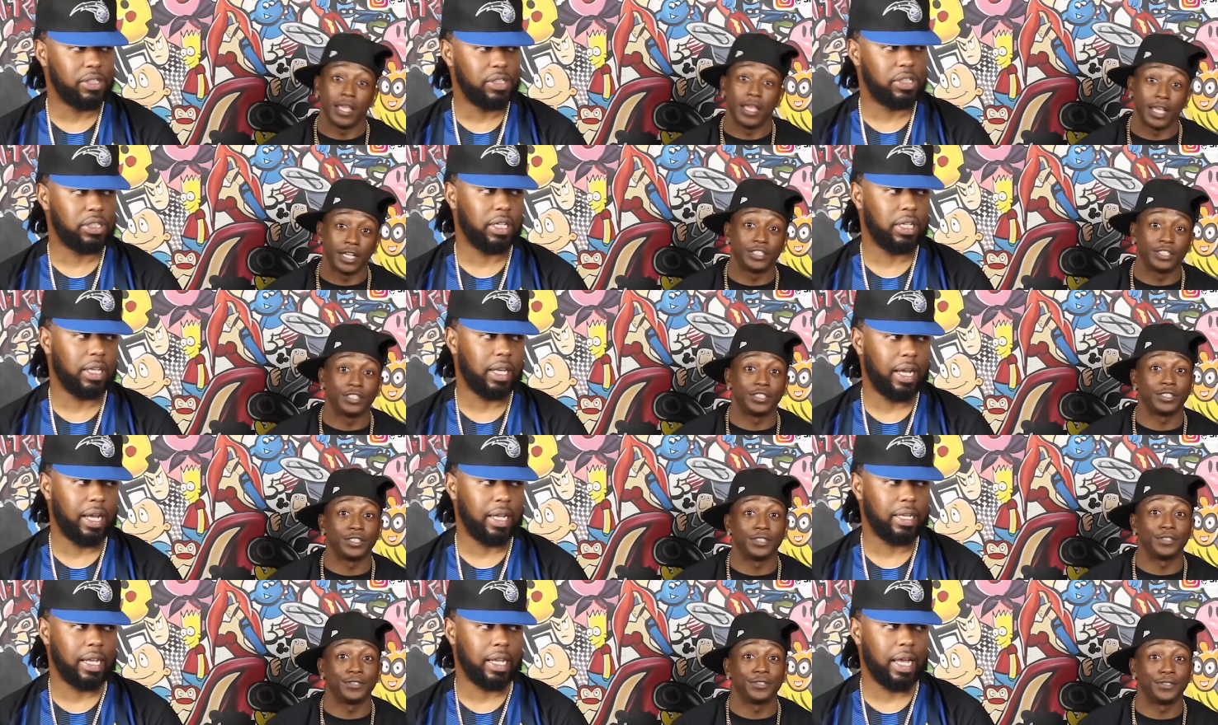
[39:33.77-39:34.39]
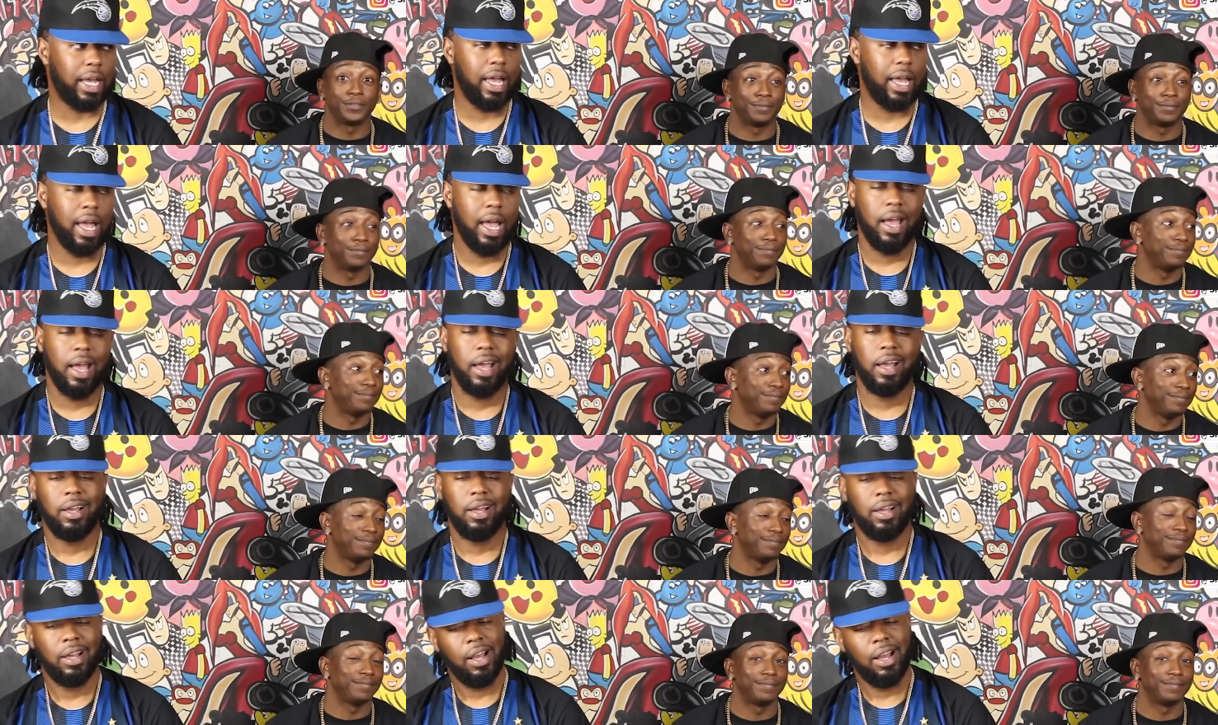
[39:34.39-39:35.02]
Speaker 1: and yes, shit sir. like that.
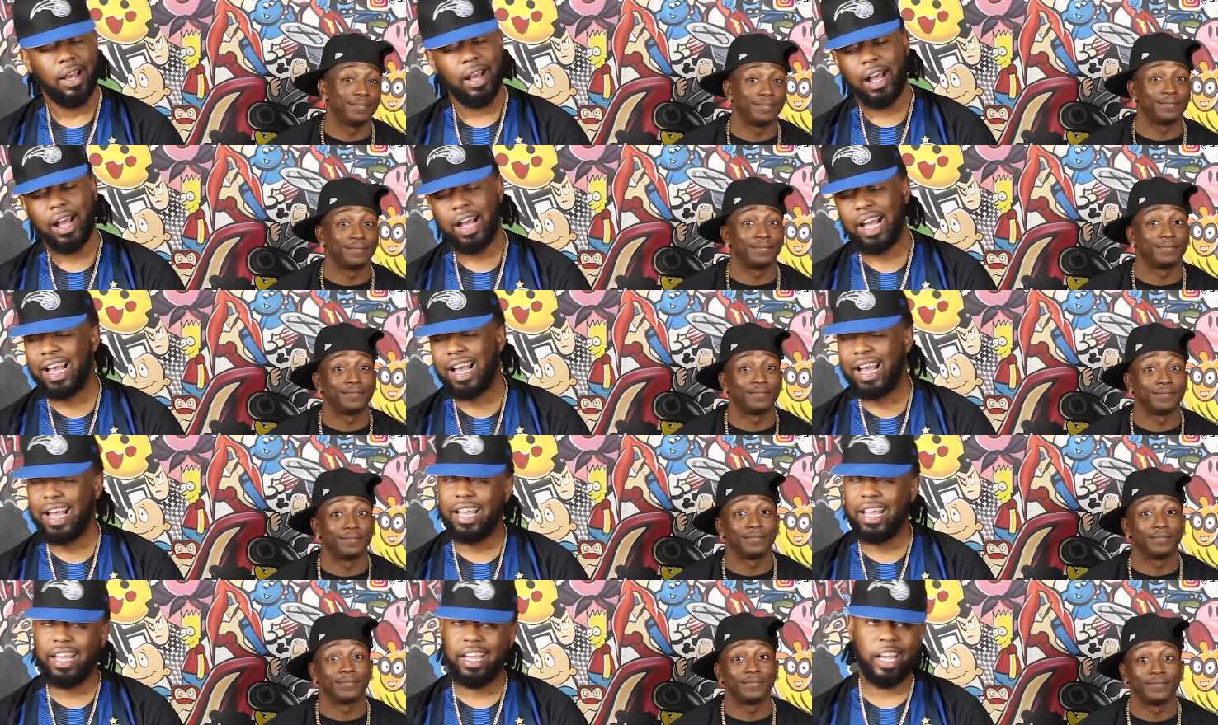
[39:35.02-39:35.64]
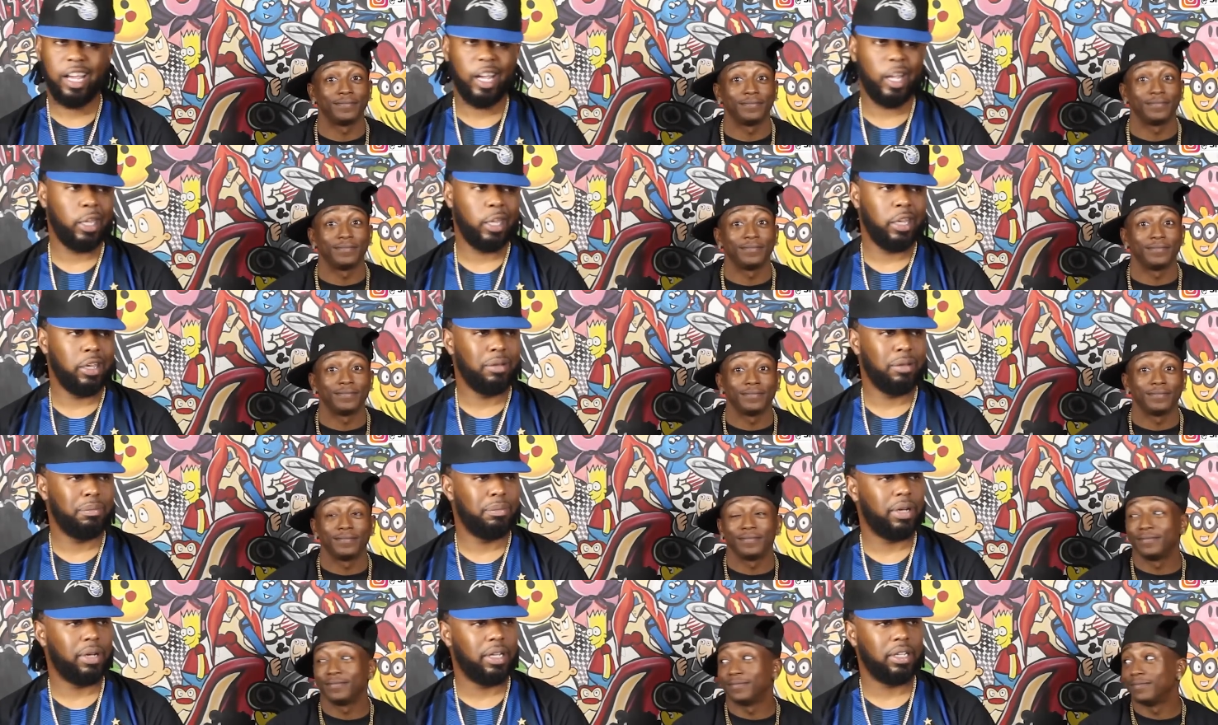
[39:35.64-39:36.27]
I hear
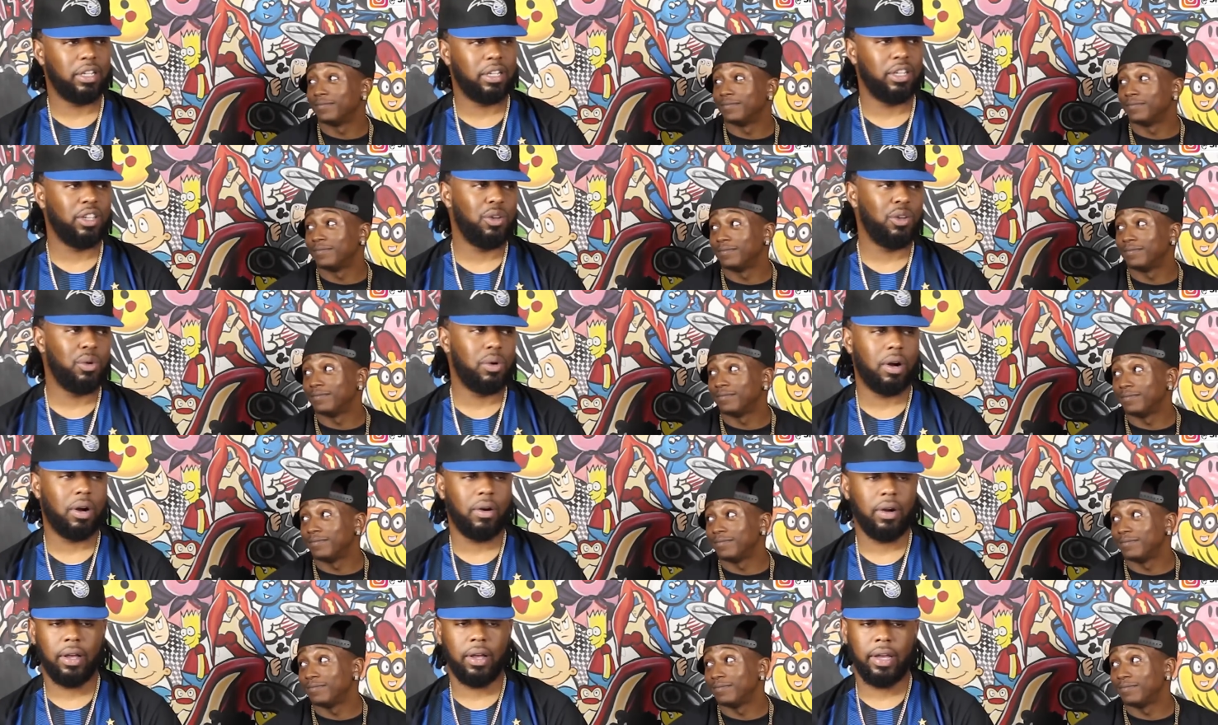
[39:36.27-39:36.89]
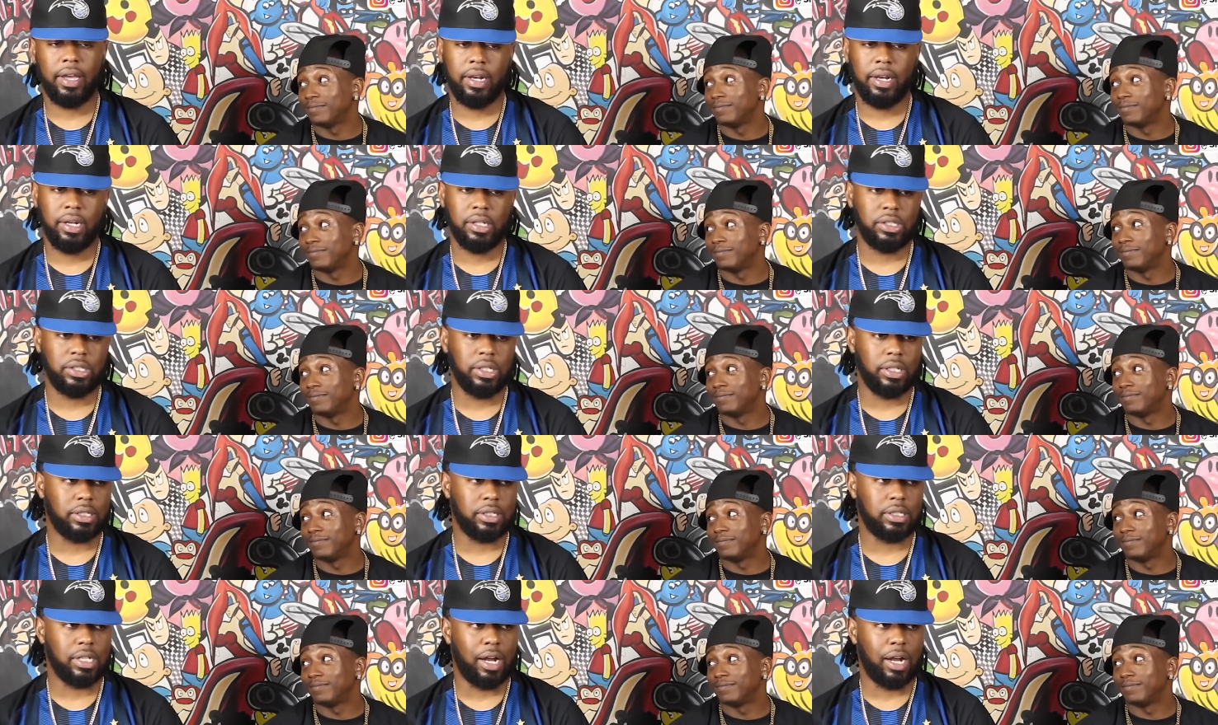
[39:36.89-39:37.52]
you, but the URL
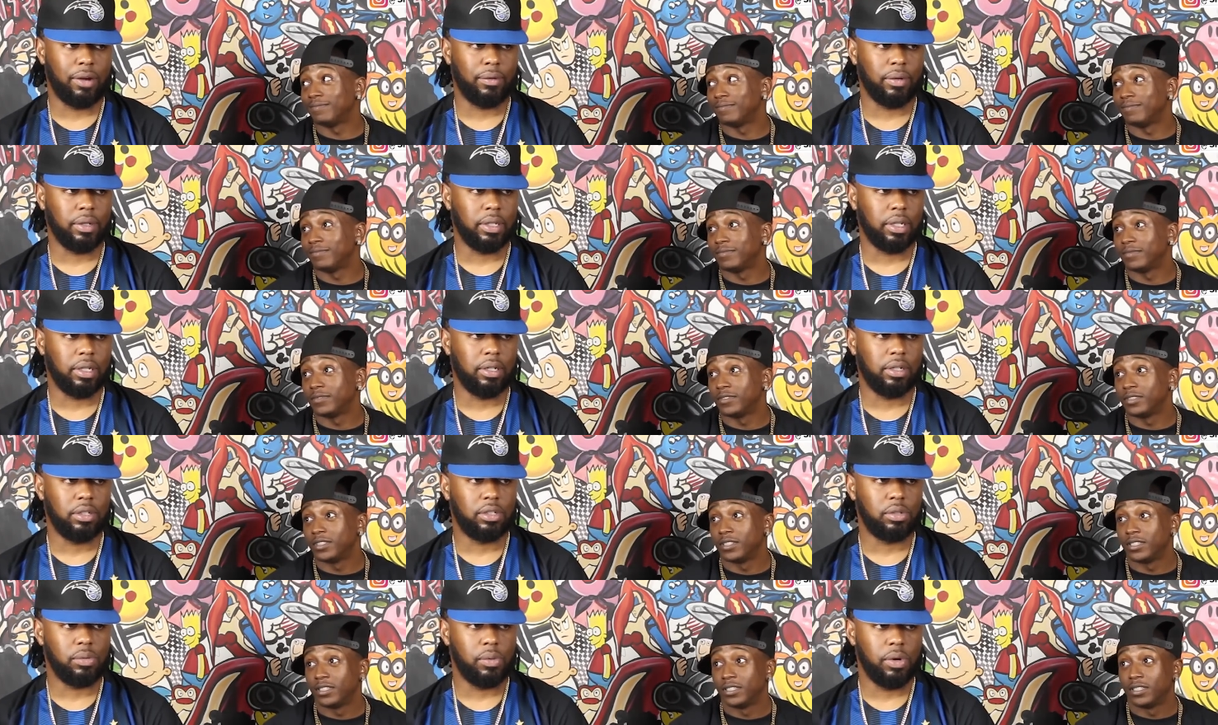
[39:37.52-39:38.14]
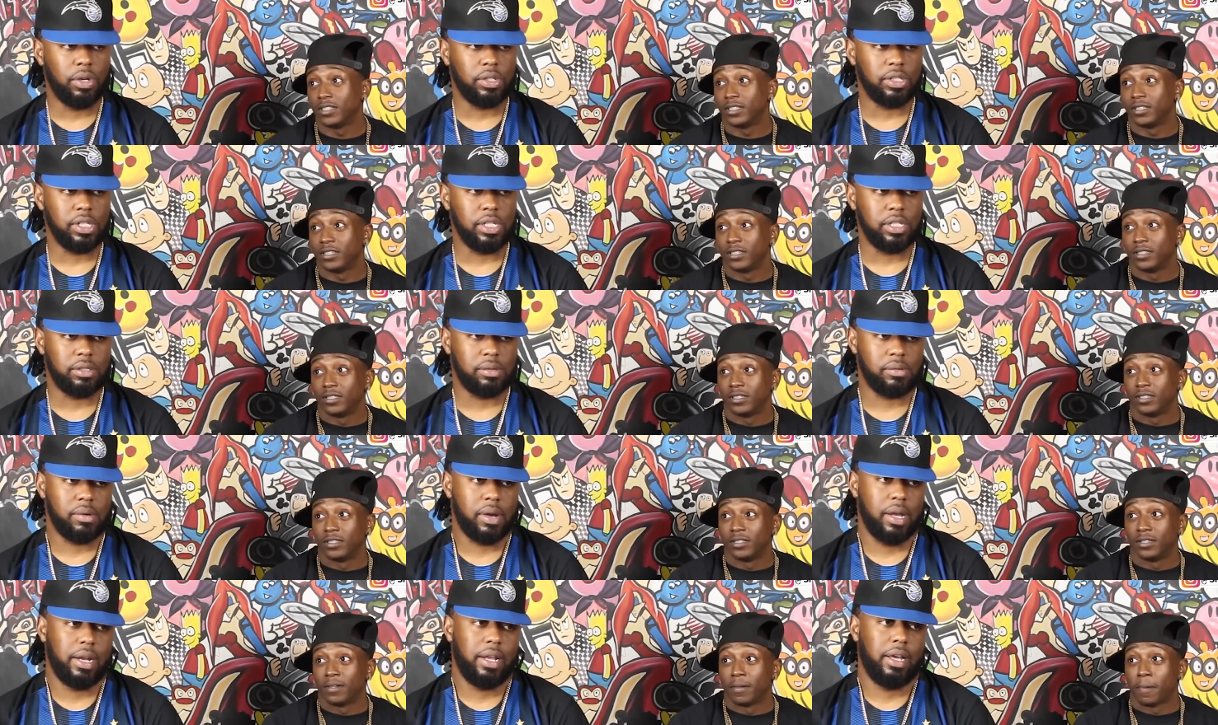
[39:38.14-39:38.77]
energy is not really good towards
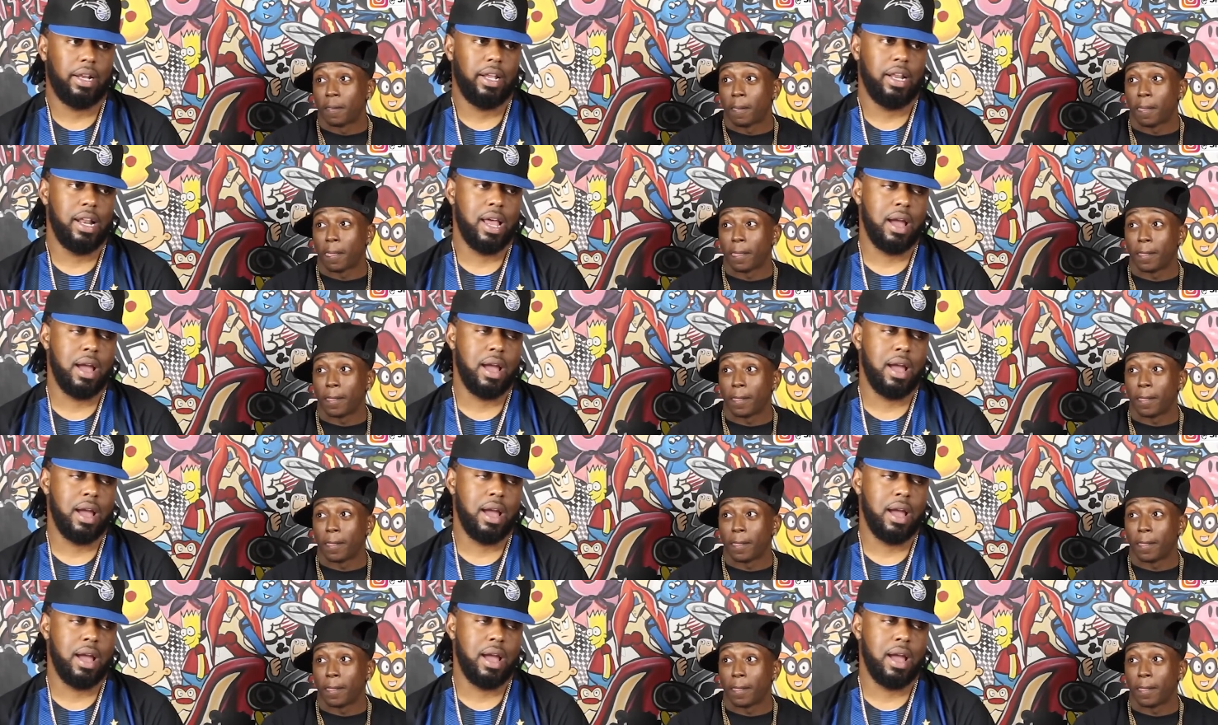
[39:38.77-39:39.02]
Eazy right now. They're